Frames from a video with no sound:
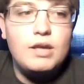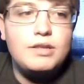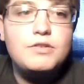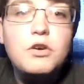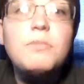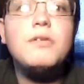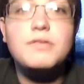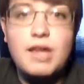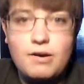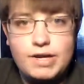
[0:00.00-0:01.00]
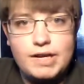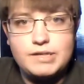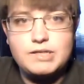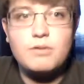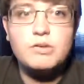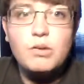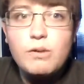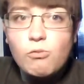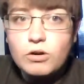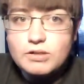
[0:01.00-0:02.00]
Zoomers nowadays, there was only
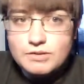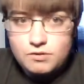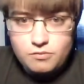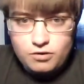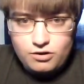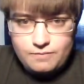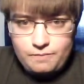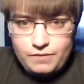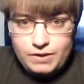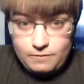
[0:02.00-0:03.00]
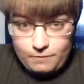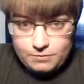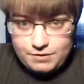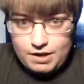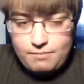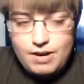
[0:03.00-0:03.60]
one zoomer in the first game.